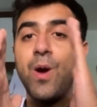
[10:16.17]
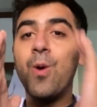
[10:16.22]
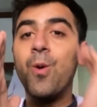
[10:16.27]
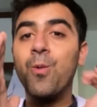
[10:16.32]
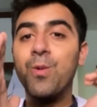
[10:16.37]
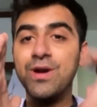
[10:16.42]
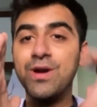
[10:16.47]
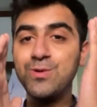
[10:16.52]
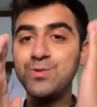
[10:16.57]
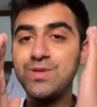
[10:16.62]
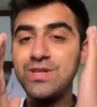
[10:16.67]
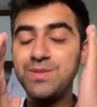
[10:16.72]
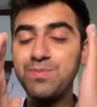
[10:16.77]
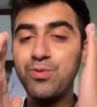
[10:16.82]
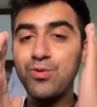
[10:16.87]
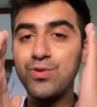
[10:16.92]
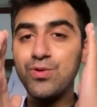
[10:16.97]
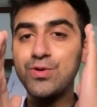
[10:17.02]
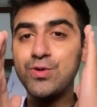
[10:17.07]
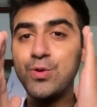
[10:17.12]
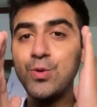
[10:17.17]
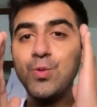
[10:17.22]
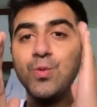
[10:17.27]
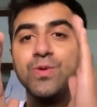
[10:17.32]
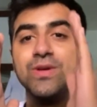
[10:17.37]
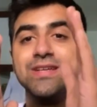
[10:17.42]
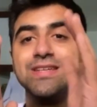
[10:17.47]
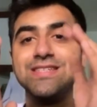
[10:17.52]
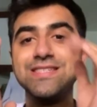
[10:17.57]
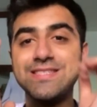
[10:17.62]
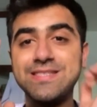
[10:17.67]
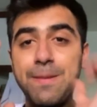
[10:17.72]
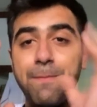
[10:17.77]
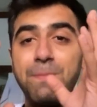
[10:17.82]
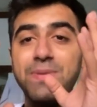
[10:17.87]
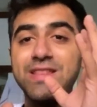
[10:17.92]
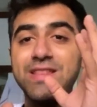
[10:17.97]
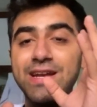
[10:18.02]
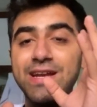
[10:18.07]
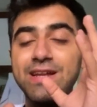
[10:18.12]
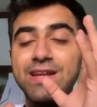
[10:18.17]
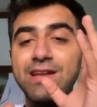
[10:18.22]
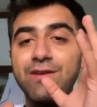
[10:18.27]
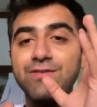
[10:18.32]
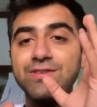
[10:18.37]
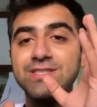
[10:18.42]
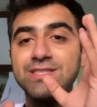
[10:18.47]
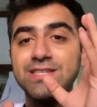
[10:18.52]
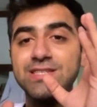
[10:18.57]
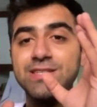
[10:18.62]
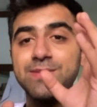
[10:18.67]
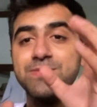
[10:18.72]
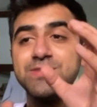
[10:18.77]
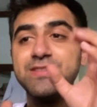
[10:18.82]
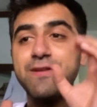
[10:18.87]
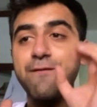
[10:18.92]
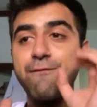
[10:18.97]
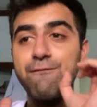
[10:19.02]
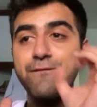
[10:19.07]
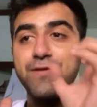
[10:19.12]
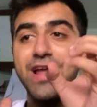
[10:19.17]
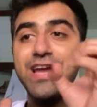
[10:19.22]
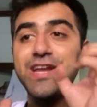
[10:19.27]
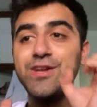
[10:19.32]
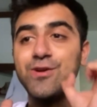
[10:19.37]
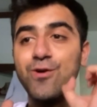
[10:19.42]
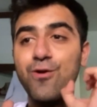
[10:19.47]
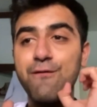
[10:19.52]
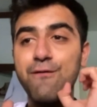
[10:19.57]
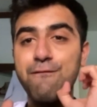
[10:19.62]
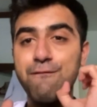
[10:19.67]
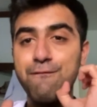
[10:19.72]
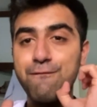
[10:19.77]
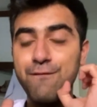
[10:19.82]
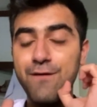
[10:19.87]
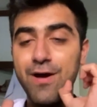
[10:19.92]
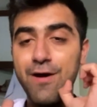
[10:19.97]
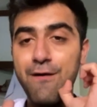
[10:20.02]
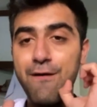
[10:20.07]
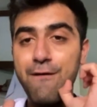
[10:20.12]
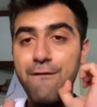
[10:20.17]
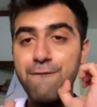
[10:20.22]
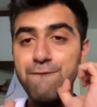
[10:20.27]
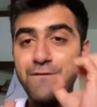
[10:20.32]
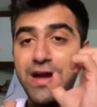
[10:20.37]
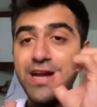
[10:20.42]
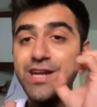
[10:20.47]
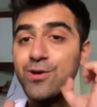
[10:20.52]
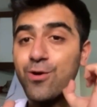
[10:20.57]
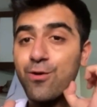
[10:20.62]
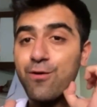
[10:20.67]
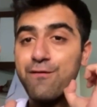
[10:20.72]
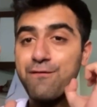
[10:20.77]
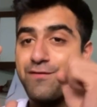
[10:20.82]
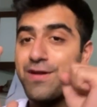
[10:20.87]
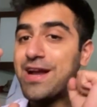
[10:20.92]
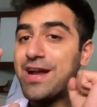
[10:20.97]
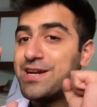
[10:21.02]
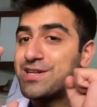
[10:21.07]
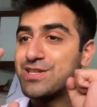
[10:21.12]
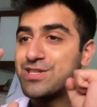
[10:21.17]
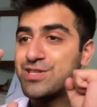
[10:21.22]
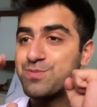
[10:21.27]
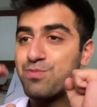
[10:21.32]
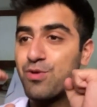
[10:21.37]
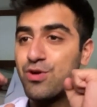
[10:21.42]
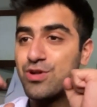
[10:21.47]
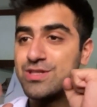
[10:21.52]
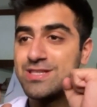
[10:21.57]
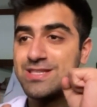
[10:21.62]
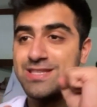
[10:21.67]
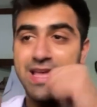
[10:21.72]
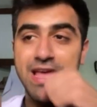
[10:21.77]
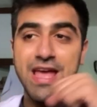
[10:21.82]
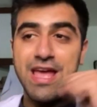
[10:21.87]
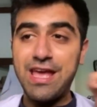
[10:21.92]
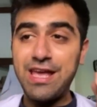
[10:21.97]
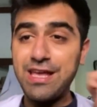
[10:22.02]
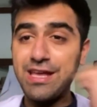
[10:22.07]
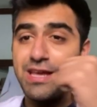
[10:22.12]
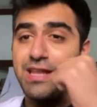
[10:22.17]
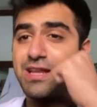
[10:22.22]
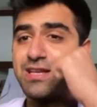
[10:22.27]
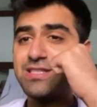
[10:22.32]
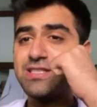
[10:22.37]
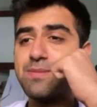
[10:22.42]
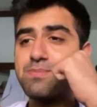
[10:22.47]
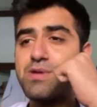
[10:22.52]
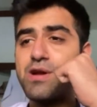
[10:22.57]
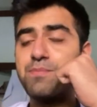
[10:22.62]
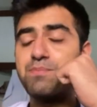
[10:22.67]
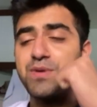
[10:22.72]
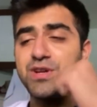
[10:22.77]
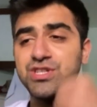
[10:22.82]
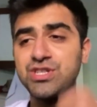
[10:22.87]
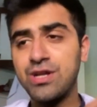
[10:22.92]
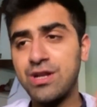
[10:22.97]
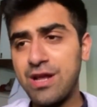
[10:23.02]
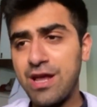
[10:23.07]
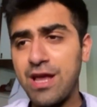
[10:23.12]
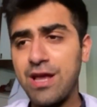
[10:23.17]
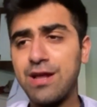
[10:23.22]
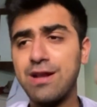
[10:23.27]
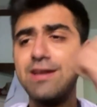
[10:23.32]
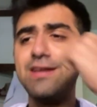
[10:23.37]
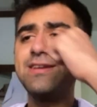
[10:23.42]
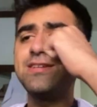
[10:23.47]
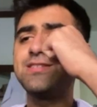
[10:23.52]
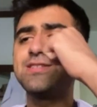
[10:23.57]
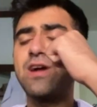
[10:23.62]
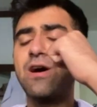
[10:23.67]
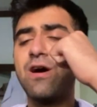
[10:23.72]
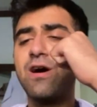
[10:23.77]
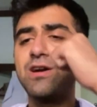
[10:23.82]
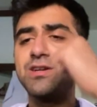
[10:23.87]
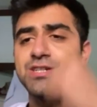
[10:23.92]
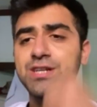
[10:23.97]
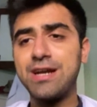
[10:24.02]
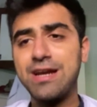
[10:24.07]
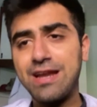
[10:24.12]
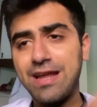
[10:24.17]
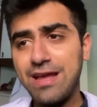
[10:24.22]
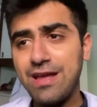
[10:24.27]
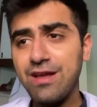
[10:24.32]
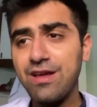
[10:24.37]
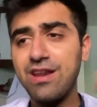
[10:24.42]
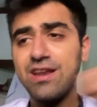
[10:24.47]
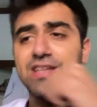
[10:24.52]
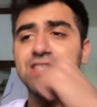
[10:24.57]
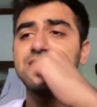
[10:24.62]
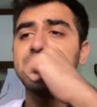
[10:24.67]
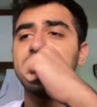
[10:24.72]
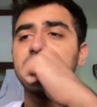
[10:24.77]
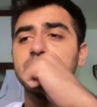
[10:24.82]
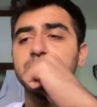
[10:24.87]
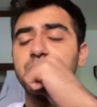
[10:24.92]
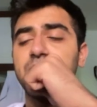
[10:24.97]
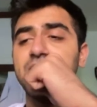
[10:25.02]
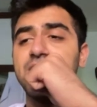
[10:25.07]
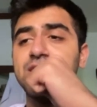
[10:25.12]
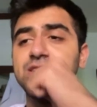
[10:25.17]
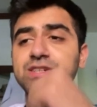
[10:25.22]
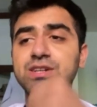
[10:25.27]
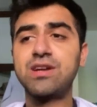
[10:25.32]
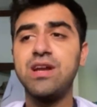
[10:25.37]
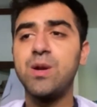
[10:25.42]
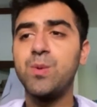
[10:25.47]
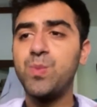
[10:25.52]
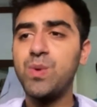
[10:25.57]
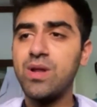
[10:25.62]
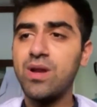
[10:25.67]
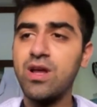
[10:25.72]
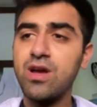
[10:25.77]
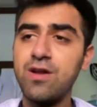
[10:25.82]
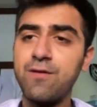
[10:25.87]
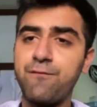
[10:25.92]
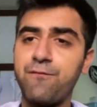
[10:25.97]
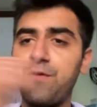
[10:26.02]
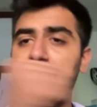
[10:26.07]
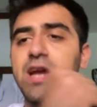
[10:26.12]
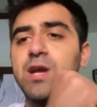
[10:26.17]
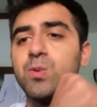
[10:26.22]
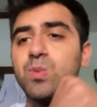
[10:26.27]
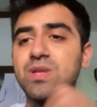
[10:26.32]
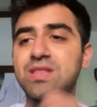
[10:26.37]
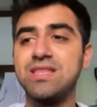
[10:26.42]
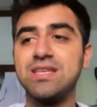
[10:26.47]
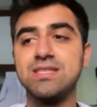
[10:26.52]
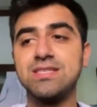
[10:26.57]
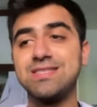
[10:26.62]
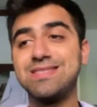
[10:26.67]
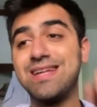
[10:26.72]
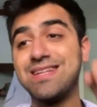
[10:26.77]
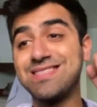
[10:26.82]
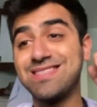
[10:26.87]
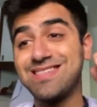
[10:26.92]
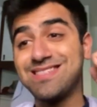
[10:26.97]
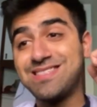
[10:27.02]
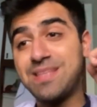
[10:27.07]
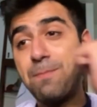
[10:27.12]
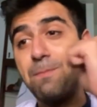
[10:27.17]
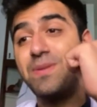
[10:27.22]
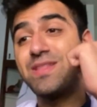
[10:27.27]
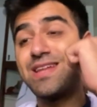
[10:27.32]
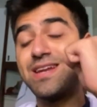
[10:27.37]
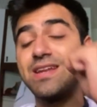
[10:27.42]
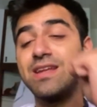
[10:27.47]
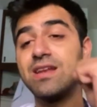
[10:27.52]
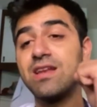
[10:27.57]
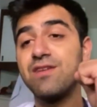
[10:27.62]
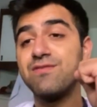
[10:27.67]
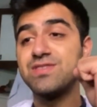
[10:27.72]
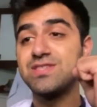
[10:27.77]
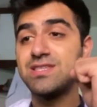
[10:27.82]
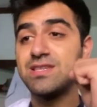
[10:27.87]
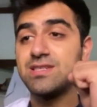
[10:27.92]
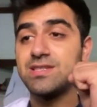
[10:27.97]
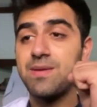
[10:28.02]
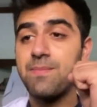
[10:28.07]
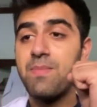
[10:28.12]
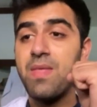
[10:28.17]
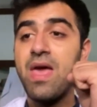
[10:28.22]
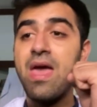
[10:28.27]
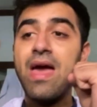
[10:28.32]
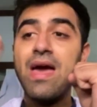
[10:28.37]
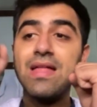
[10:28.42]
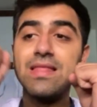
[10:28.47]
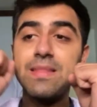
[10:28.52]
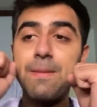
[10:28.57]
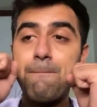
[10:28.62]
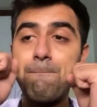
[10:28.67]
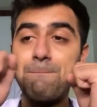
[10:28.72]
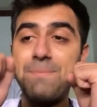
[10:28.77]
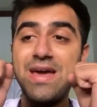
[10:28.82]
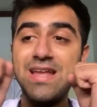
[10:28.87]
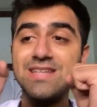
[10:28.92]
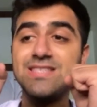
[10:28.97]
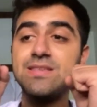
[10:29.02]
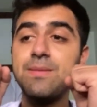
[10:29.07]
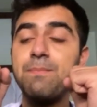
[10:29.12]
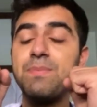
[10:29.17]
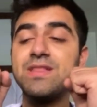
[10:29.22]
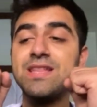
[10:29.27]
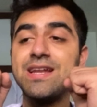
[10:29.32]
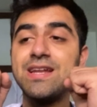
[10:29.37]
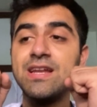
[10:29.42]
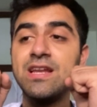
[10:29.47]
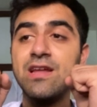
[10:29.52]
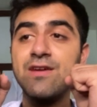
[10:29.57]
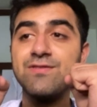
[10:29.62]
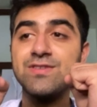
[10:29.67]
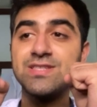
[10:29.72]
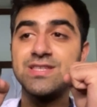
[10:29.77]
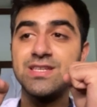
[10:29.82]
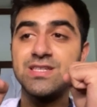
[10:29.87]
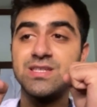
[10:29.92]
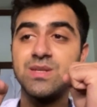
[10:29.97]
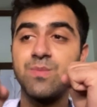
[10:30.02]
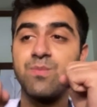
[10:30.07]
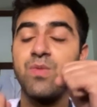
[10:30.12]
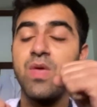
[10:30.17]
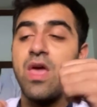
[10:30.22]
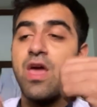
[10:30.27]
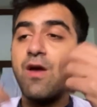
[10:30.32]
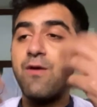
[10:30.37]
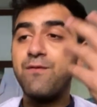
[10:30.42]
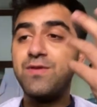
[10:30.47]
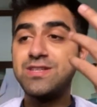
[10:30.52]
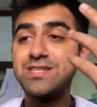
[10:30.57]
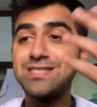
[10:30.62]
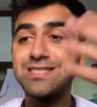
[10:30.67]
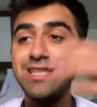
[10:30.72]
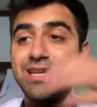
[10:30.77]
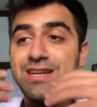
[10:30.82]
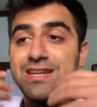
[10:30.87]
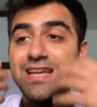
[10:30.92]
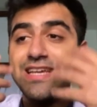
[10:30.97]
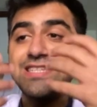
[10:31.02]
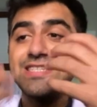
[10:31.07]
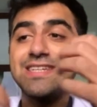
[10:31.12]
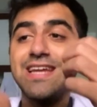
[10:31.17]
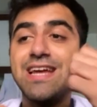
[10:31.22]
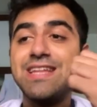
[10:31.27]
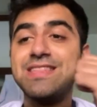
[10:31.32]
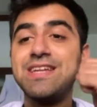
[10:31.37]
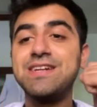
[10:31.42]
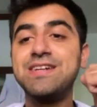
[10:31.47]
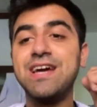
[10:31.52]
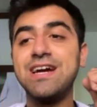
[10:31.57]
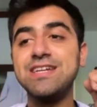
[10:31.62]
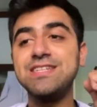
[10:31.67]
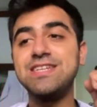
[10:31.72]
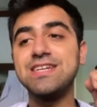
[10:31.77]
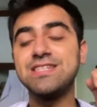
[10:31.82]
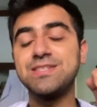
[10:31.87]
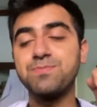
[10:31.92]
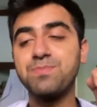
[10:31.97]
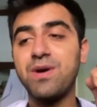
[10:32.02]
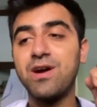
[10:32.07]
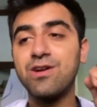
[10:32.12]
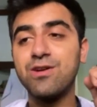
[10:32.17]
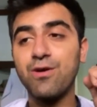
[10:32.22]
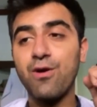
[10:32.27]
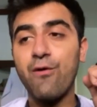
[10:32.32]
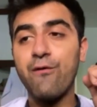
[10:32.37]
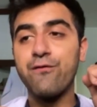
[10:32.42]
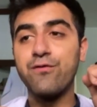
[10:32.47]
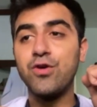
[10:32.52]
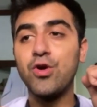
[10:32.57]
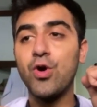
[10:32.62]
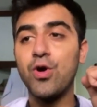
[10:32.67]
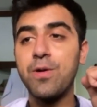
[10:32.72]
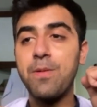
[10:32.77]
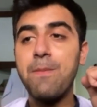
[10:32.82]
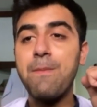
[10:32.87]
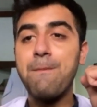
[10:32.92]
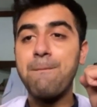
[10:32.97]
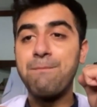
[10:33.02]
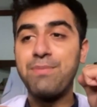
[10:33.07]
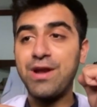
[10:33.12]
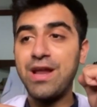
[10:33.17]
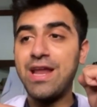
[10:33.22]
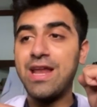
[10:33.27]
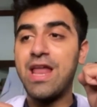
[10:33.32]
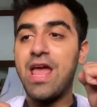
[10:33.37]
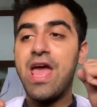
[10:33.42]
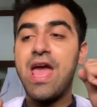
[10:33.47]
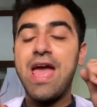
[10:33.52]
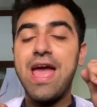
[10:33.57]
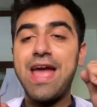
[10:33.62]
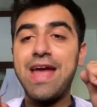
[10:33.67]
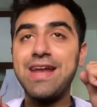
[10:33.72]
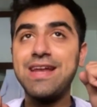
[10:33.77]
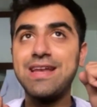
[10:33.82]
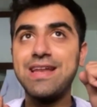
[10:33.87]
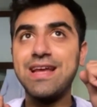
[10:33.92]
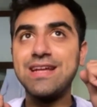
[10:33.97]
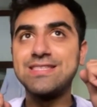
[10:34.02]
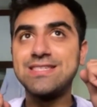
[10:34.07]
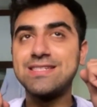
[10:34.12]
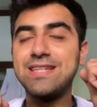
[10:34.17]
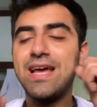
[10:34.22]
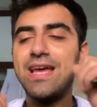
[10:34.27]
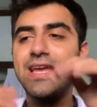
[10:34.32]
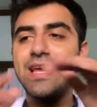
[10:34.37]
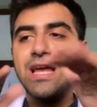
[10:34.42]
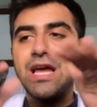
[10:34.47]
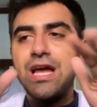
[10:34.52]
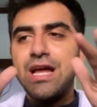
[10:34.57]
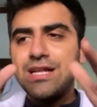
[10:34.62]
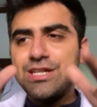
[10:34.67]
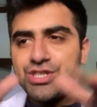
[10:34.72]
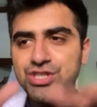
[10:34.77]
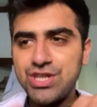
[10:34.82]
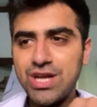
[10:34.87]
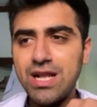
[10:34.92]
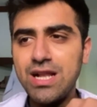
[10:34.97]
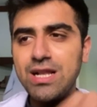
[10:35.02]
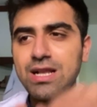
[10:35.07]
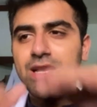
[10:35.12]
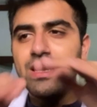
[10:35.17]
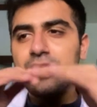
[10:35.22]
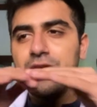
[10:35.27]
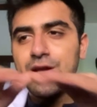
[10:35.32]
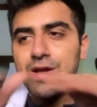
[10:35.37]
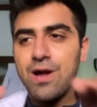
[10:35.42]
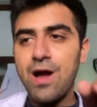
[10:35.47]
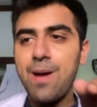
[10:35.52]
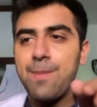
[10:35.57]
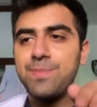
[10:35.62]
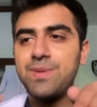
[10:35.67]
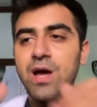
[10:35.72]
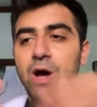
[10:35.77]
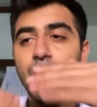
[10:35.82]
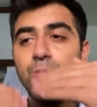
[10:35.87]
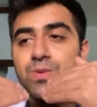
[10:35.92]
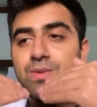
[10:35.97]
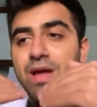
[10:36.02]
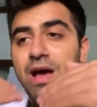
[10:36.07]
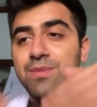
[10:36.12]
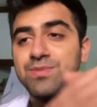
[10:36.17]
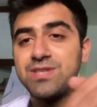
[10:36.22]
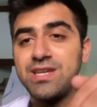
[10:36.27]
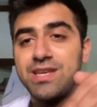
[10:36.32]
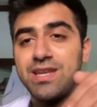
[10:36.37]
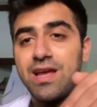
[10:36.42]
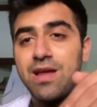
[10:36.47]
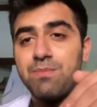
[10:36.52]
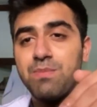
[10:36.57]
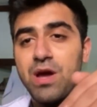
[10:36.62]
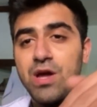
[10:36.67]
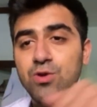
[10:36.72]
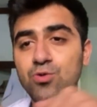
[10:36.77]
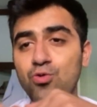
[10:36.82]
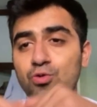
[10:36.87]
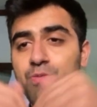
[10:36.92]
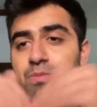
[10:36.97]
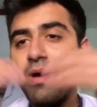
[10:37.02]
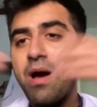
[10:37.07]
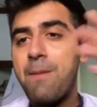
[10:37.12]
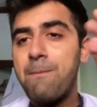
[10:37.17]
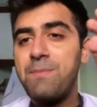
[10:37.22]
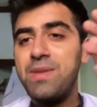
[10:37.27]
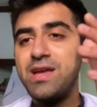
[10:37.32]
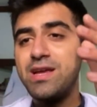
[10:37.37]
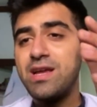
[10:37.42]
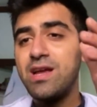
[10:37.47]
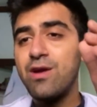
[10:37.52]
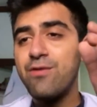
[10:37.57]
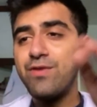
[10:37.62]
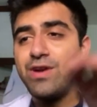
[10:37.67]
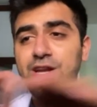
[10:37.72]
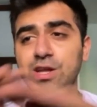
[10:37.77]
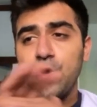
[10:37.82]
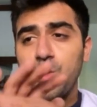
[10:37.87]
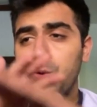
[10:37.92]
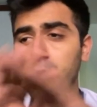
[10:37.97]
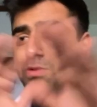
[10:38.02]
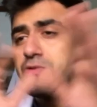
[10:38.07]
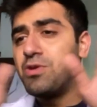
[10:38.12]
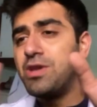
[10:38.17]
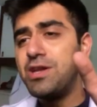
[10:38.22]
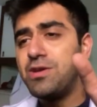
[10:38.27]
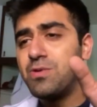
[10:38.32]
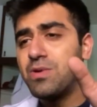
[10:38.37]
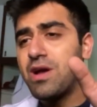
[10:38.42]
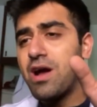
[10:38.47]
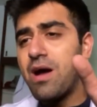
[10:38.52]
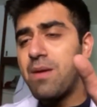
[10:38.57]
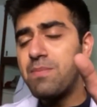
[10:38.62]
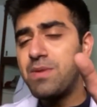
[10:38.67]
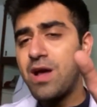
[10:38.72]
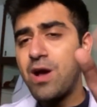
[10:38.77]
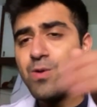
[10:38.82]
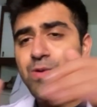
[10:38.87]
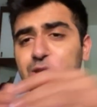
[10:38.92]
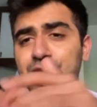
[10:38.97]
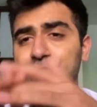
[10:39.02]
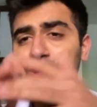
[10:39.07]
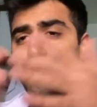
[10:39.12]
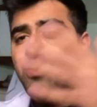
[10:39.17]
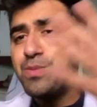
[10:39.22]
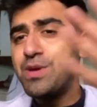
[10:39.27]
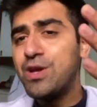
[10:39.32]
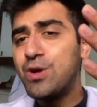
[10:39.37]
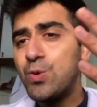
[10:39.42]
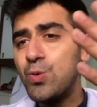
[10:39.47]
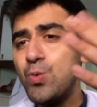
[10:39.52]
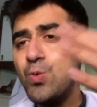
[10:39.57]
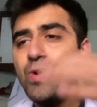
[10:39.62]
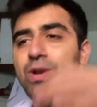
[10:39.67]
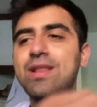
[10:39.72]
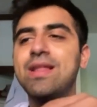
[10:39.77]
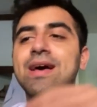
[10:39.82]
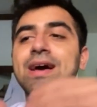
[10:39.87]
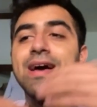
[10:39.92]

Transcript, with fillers: What do they do? Sympathetic nervous system is the flight or uh, fight or flight response. Increase the blood pressure, increase the heart rate, increase the respiratory rate. We're gonna fight with this. That's the sympathetic nervous system. The parasympathetic nervous system, which is the rest and the digest part of your brain, it, it's like chill, calm down. I'm sitting in my room, I'm making a video. You need to calm down, you need to be cool.